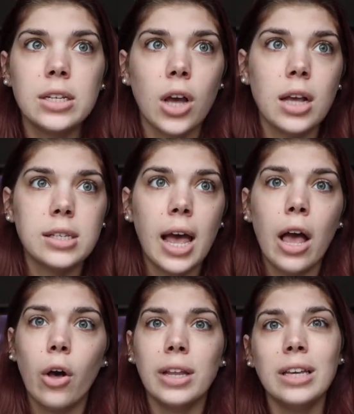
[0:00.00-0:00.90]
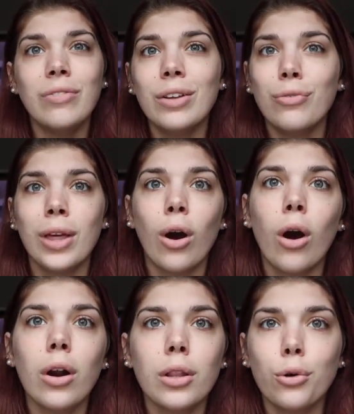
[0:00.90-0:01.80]
and docile. And even if they
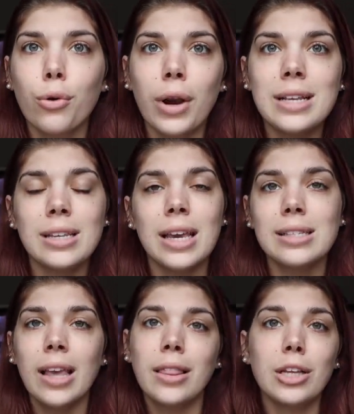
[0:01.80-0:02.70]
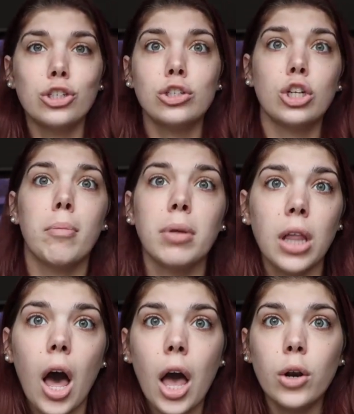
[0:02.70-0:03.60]
are a little crazy, it's like they just jump a
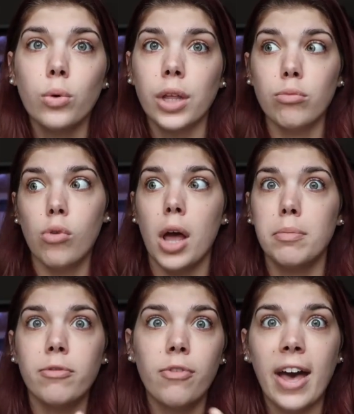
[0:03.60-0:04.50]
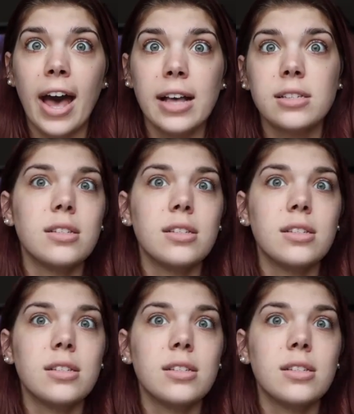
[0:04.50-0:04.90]
lot or they run fast.